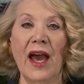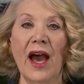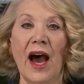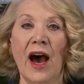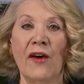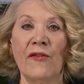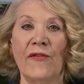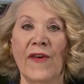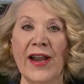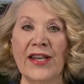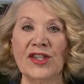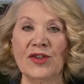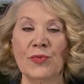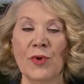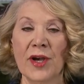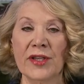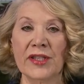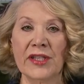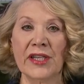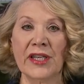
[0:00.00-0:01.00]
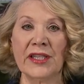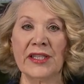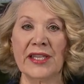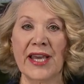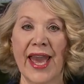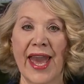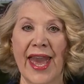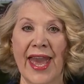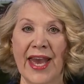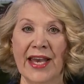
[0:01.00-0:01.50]
A vice president
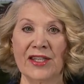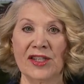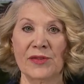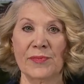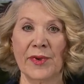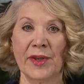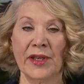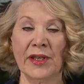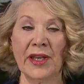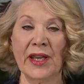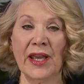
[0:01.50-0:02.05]
has been